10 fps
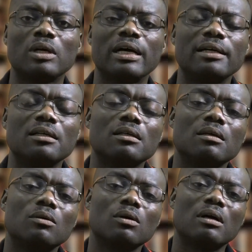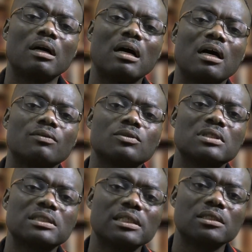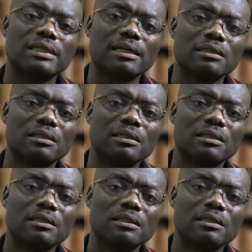And I have to say that